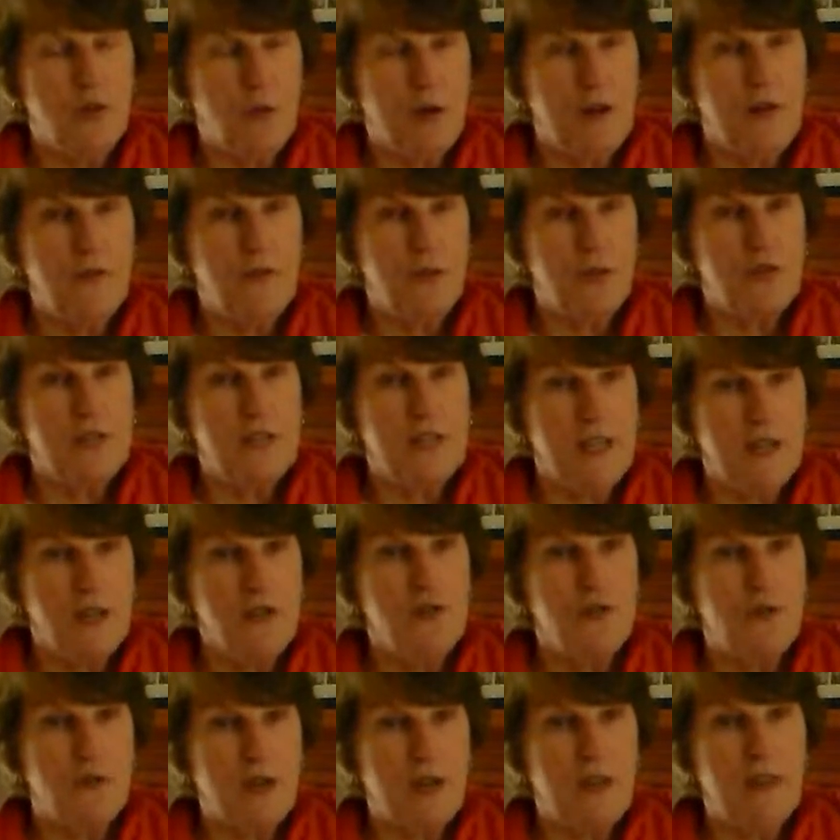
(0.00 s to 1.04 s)
the 21st
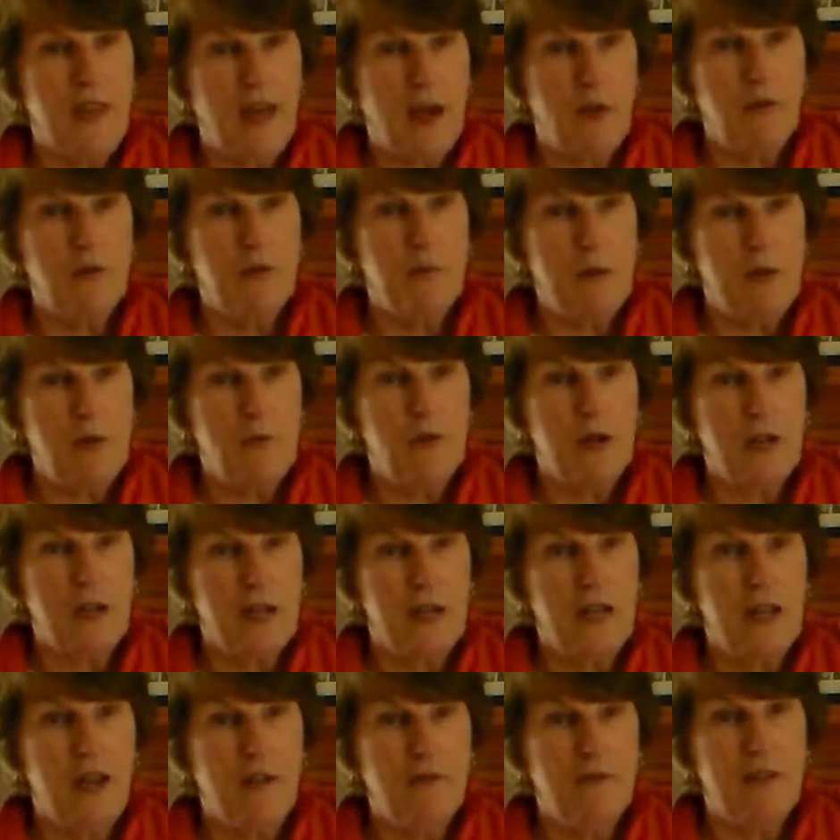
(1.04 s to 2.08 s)
century. That would be
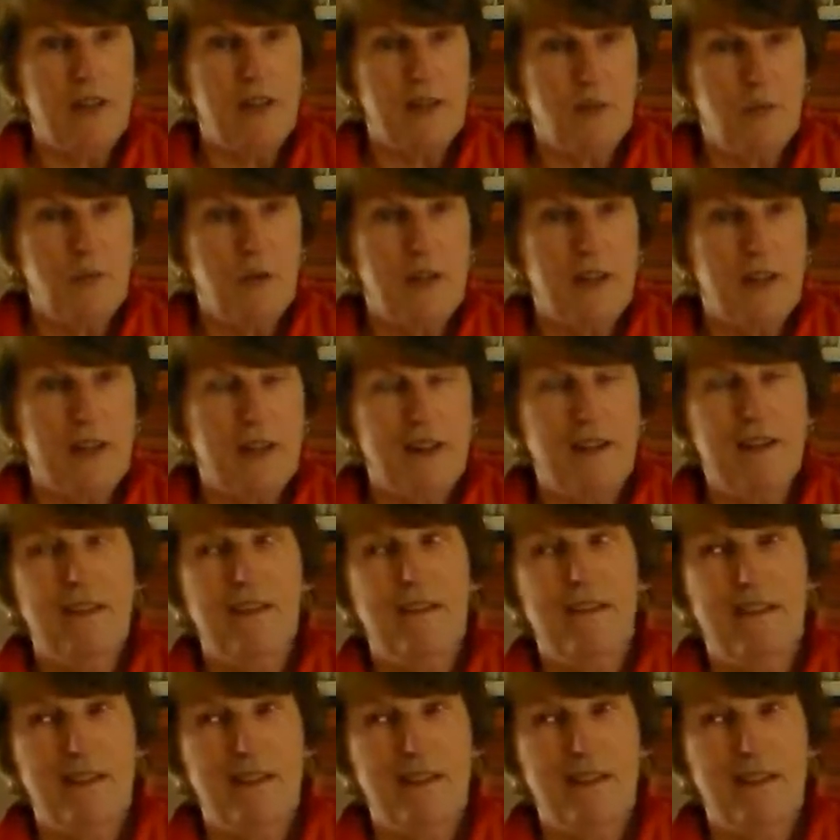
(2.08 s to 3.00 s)
really lovely, wouldn't it?